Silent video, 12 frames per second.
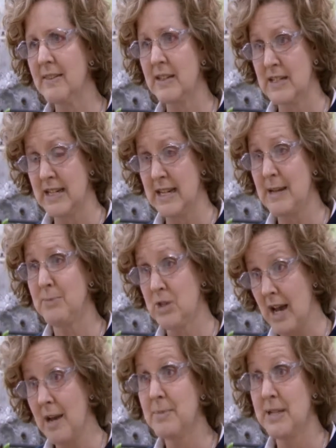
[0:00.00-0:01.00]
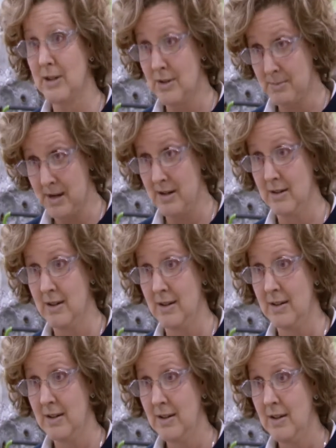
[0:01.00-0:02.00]
that to keep jobs here in America,
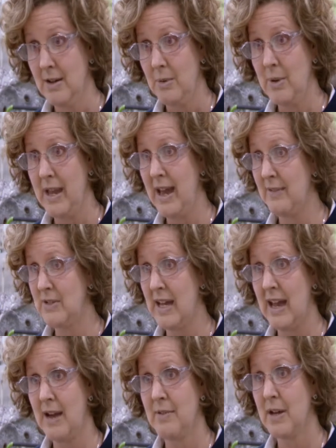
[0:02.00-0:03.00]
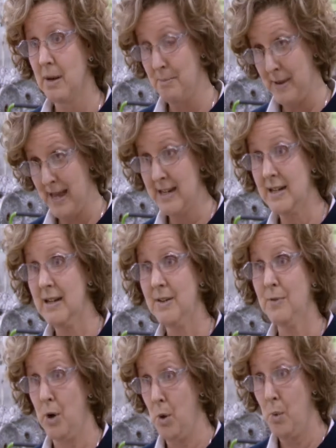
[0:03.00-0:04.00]
we have to have a competitive,
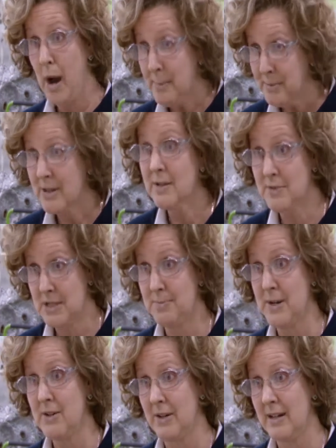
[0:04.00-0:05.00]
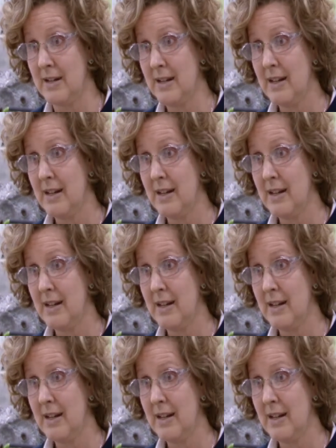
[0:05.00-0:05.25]
cooperative spirit.